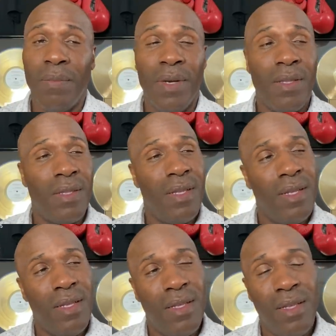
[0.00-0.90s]
But
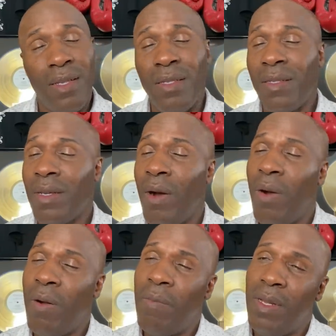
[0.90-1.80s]
this is
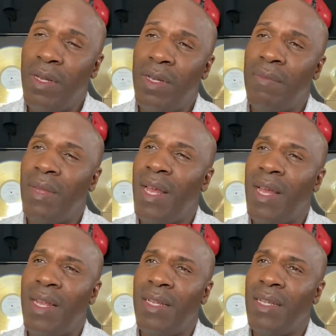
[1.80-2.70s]
cold blood,
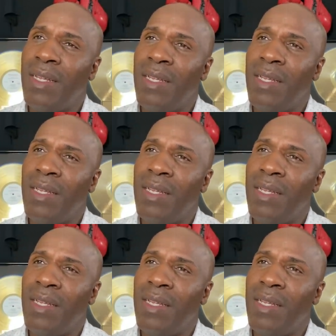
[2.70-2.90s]
man.